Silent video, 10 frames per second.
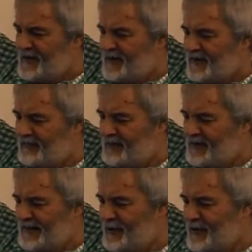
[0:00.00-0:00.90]
Not that there
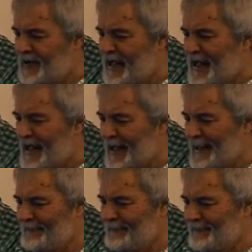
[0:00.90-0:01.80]
are anymore.
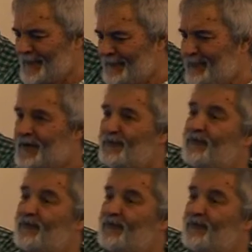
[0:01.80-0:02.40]
But